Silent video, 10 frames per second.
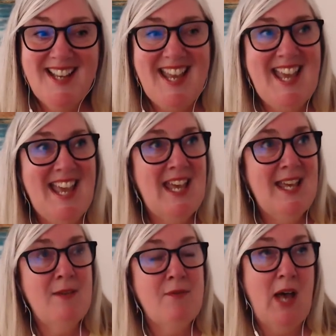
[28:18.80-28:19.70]

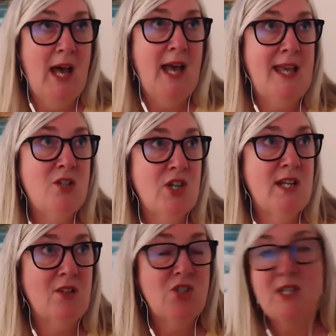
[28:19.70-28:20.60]
If I
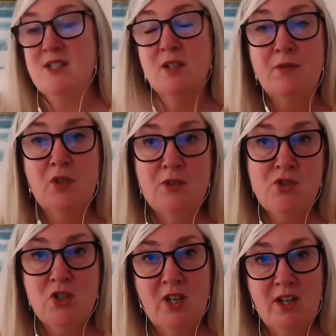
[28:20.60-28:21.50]
drink drinks that are full of
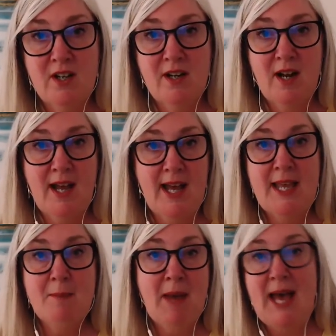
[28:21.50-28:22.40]
sugar,
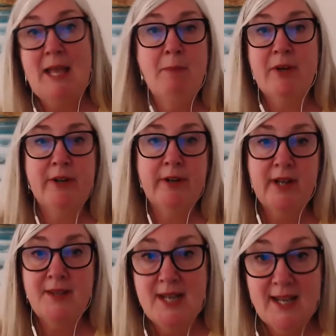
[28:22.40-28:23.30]
I'm hyper
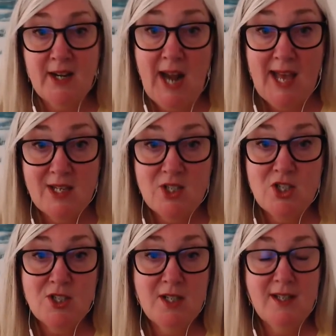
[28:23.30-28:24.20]
and then I
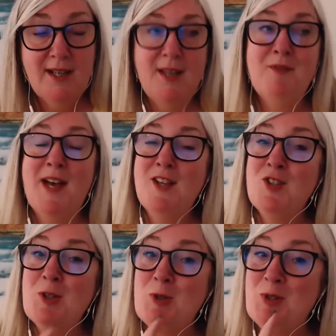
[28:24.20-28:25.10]
crash. If I
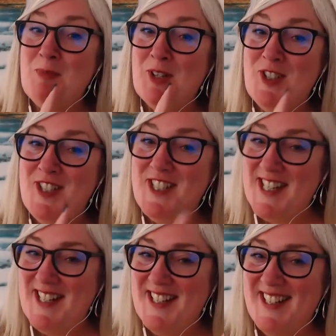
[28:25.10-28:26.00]
drink too much
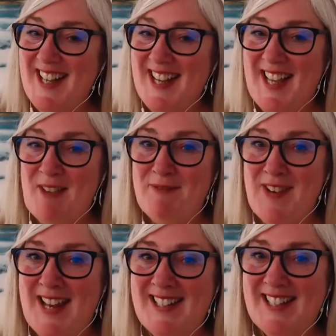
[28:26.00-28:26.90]
gin, I get
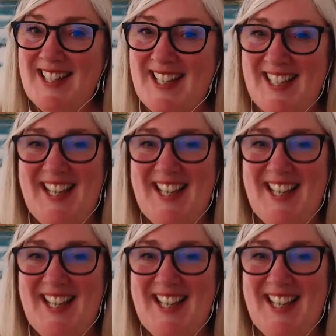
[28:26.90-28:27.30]
friendly.